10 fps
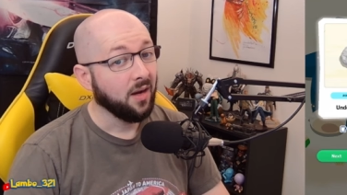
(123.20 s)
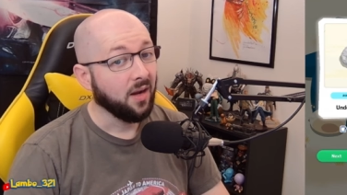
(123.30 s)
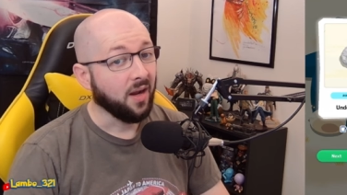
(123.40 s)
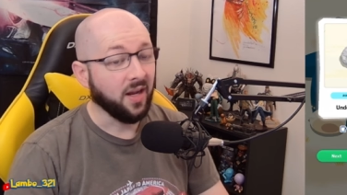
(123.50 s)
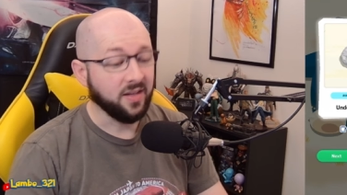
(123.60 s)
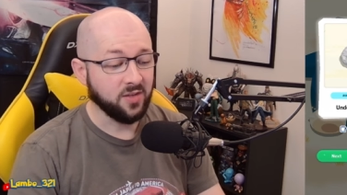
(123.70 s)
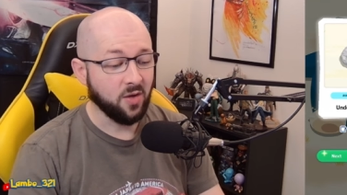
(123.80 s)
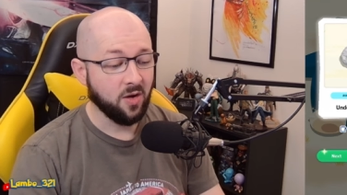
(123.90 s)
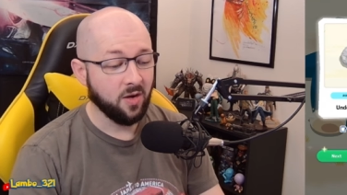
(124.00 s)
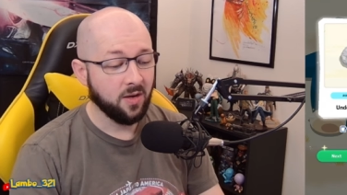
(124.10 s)
I
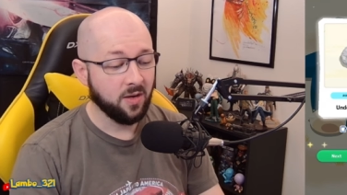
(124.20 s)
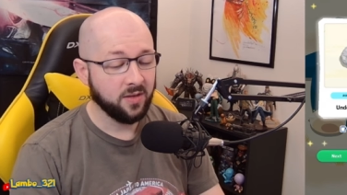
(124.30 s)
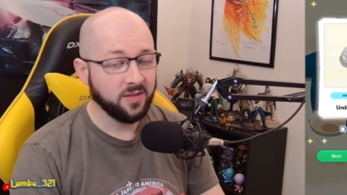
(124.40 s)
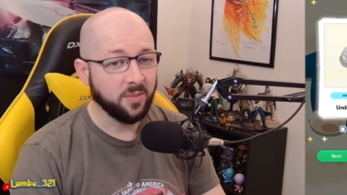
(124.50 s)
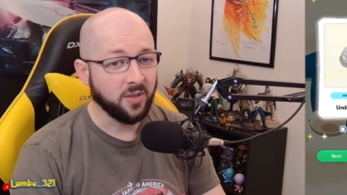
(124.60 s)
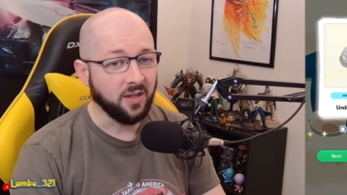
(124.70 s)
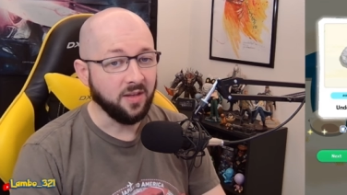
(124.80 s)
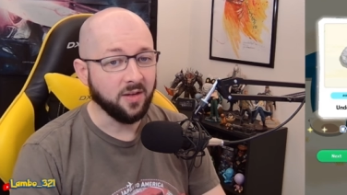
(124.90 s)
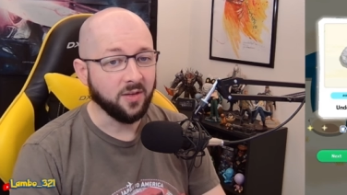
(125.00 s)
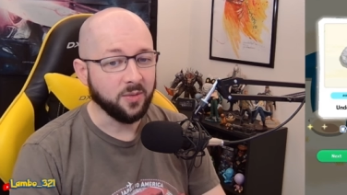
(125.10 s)
saw something in
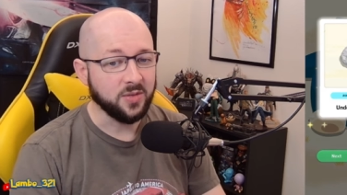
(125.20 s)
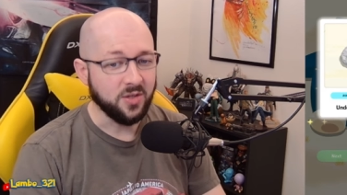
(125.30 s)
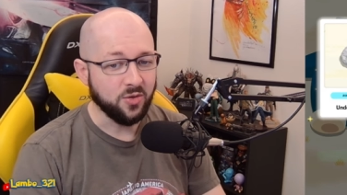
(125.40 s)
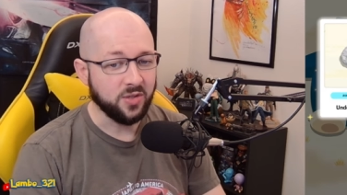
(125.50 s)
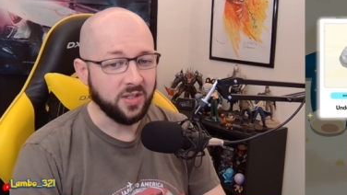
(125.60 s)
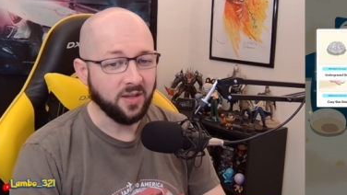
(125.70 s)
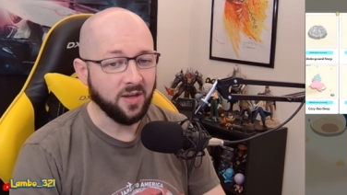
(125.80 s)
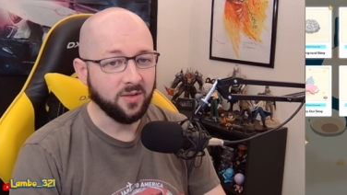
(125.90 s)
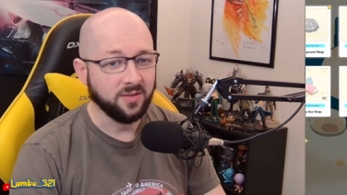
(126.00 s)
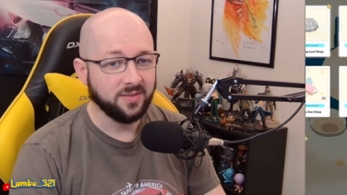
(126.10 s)
there that was interesting
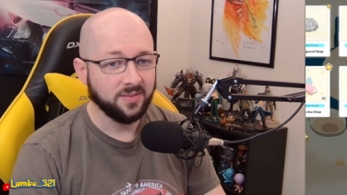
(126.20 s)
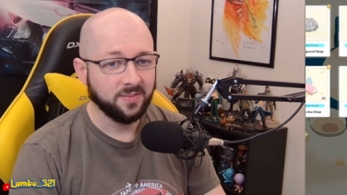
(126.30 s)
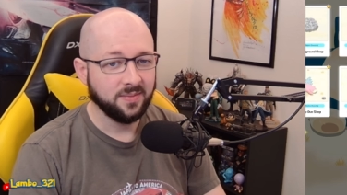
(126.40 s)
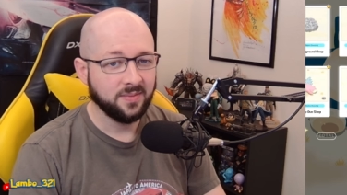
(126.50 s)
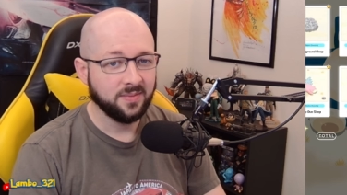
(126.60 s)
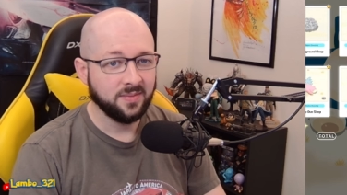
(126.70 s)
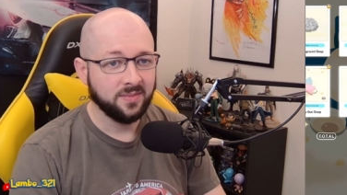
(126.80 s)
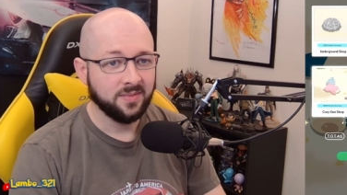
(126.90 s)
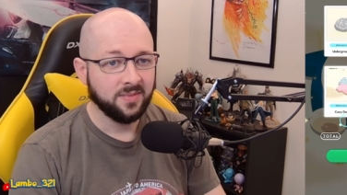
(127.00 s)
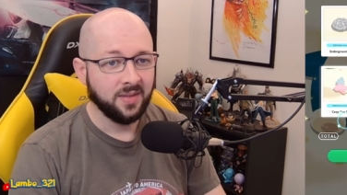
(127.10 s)
though.
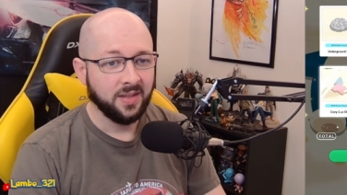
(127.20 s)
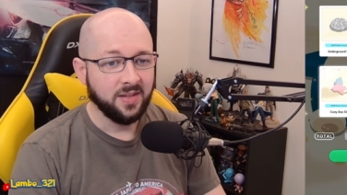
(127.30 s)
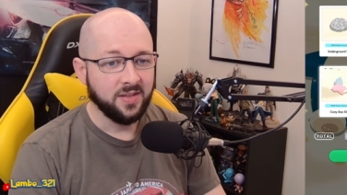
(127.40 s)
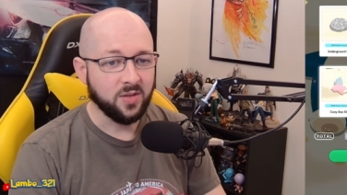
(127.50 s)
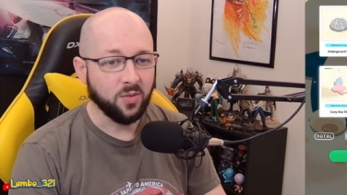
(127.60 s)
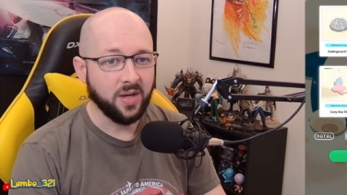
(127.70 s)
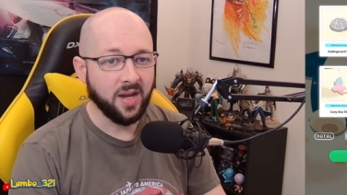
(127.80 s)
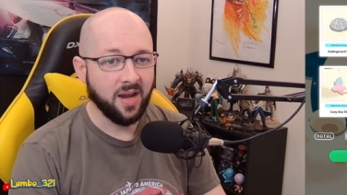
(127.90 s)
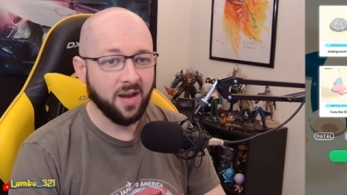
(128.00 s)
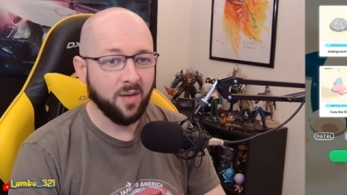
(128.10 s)
So we
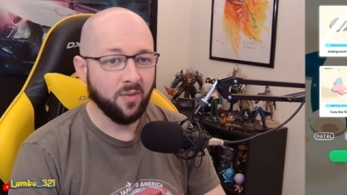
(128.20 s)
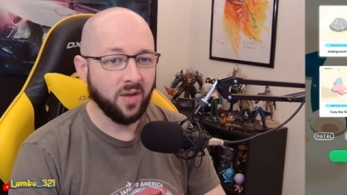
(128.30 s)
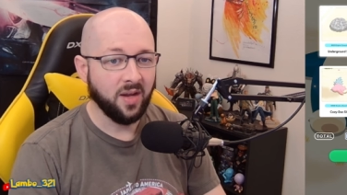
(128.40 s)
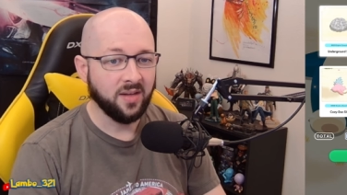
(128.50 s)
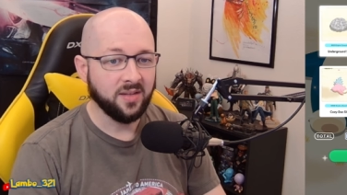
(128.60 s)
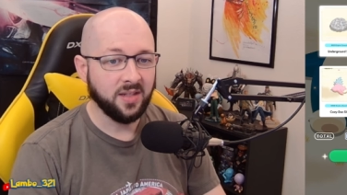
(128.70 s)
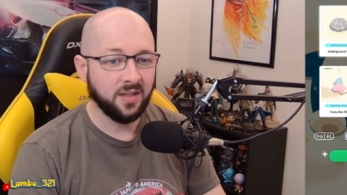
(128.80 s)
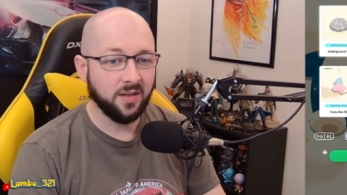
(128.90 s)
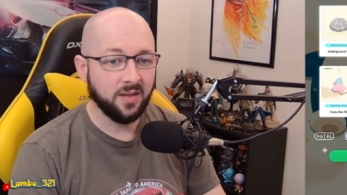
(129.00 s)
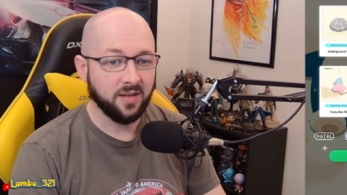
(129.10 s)
have a
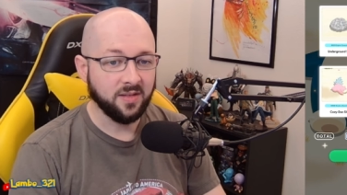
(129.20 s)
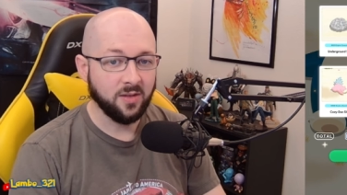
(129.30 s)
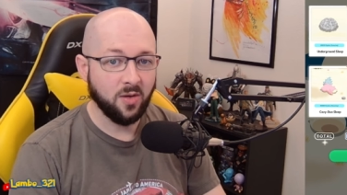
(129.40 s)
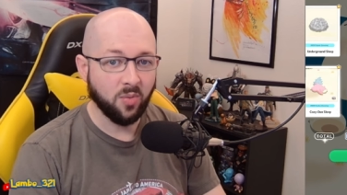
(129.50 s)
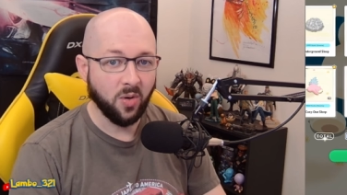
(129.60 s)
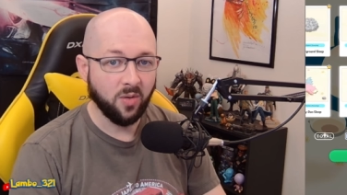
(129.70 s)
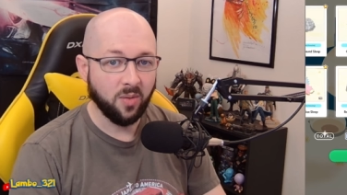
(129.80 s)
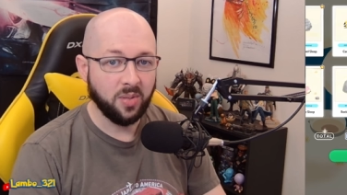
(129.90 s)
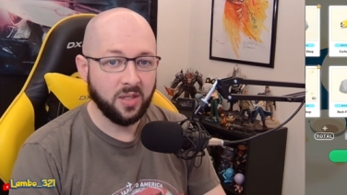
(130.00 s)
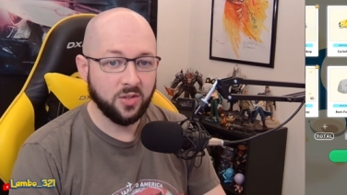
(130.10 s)
Diglett, a Slowbro, a
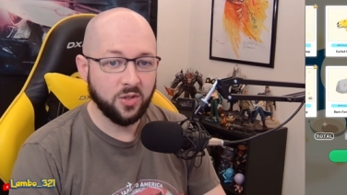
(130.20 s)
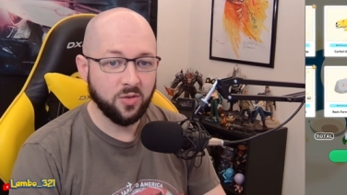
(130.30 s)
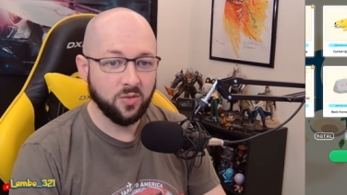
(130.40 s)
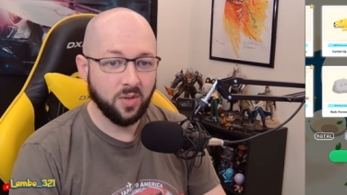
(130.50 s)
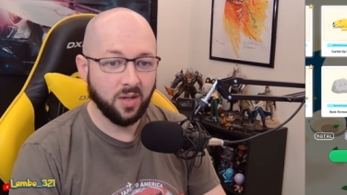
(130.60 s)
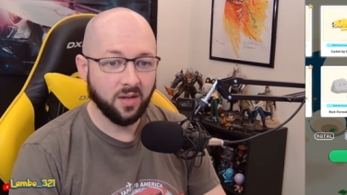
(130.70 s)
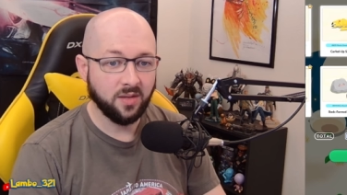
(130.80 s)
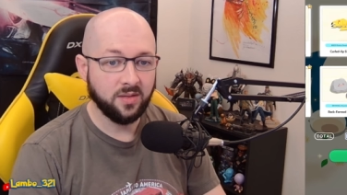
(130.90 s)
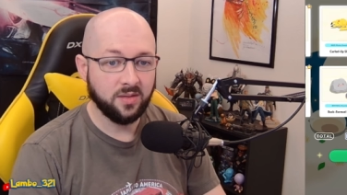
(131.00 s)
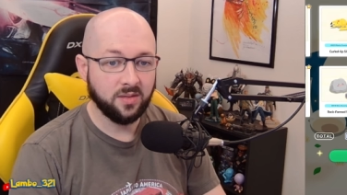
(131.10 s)
Pikachu, a
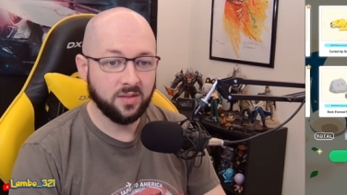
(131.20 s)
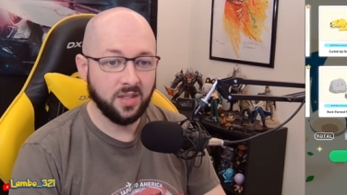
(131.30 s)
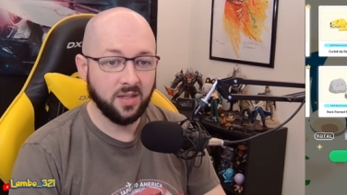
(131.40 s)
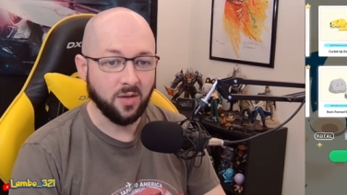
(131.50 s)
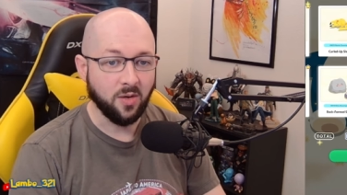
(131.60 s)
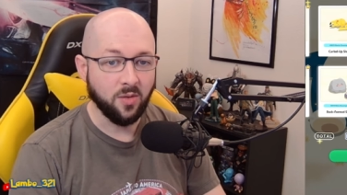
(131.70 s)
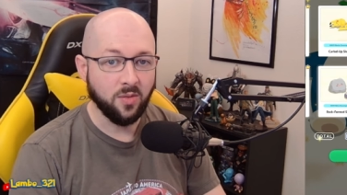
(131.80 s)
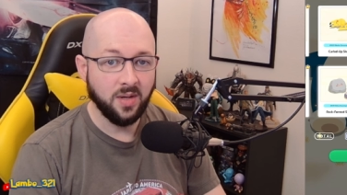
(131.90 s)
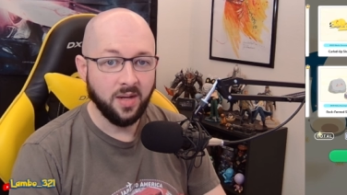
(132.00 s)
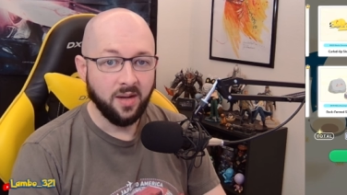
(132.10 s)

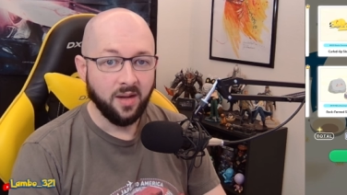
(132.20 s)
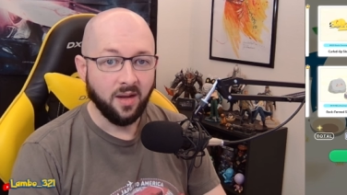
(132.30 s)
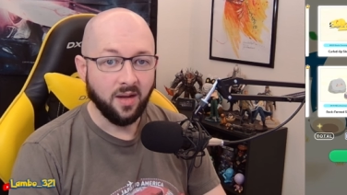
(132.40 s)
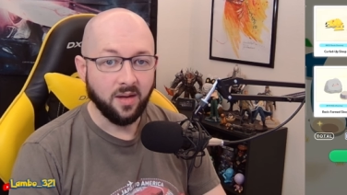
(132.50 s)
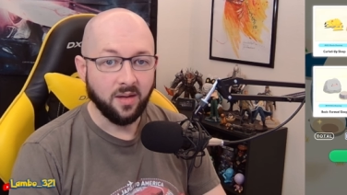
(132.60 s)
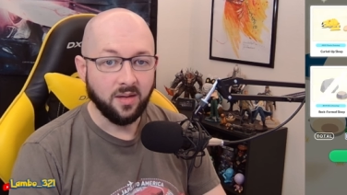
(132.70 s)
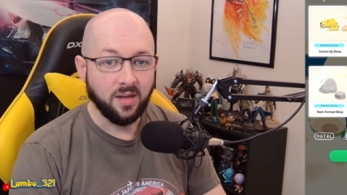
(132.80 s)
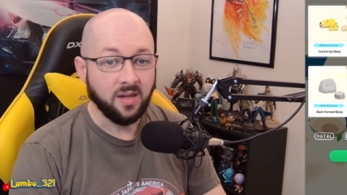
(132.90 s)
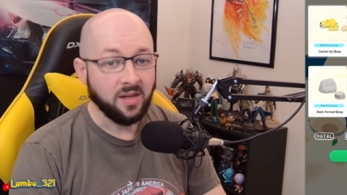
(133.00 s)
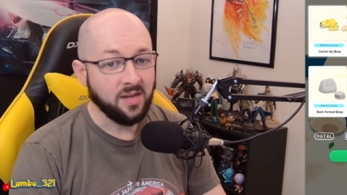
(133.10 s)
Ditto, uh,
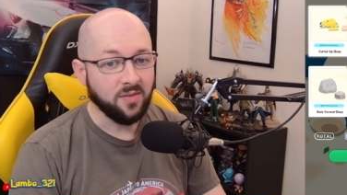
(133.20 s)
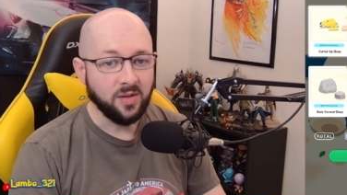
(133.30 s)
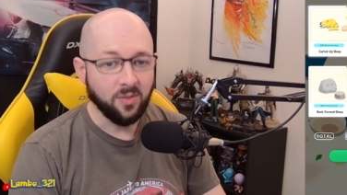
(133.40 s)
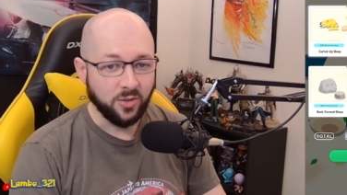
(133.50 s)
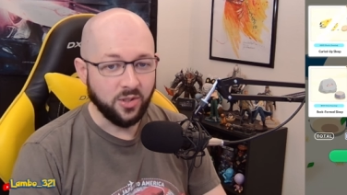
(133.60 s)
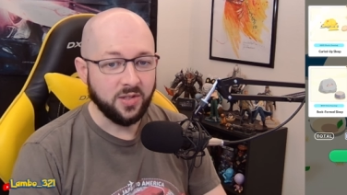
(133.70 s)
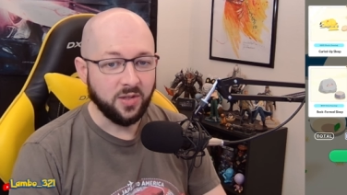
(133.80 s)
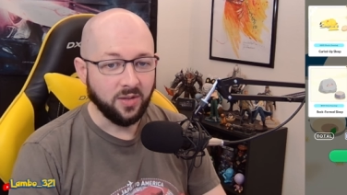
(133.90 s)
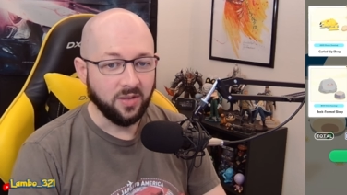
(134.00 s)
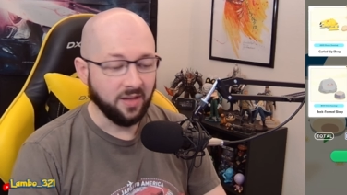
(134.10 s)
an Eevee, which is
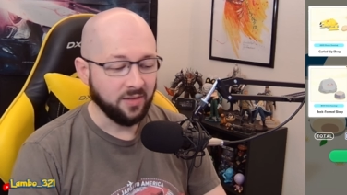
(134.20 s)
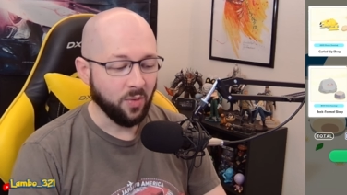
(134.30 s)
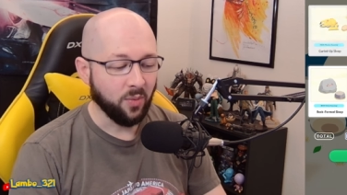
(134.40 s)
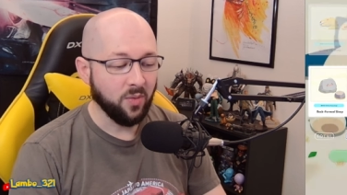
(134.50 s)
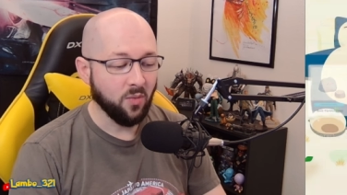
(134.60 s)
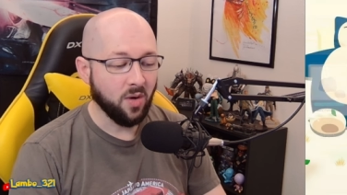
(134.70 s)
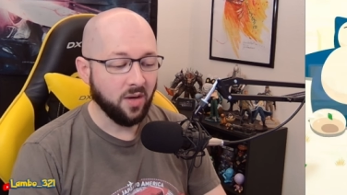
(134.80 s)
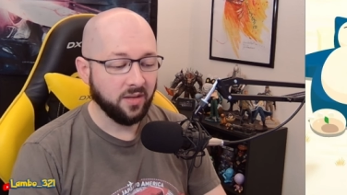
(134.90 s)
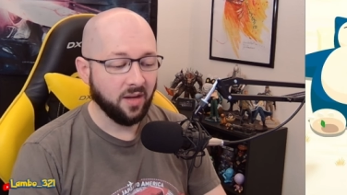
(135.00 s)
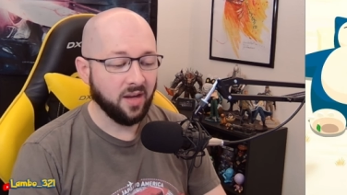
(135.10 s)
good. That's what we
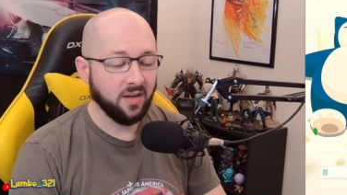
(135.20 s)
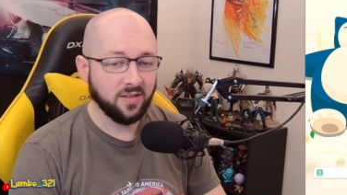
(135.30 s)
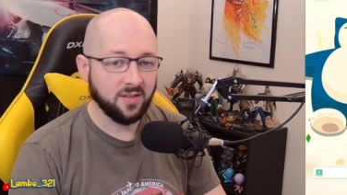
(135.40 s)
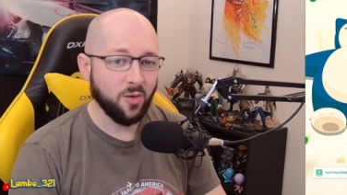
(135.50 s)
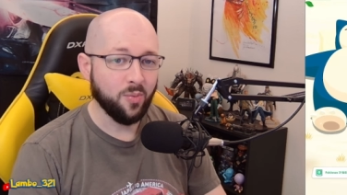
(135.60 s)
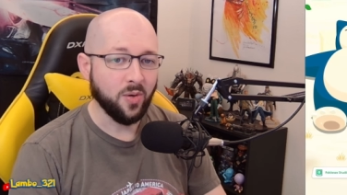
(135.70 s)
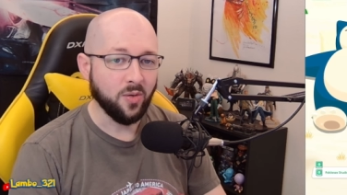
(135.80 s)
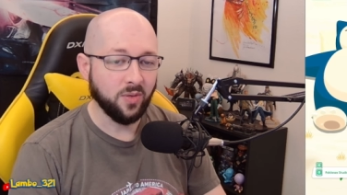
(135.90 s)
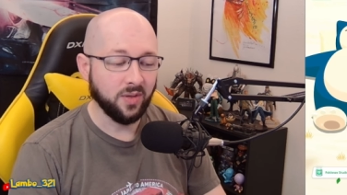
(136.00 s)
want, and a Slowpoke.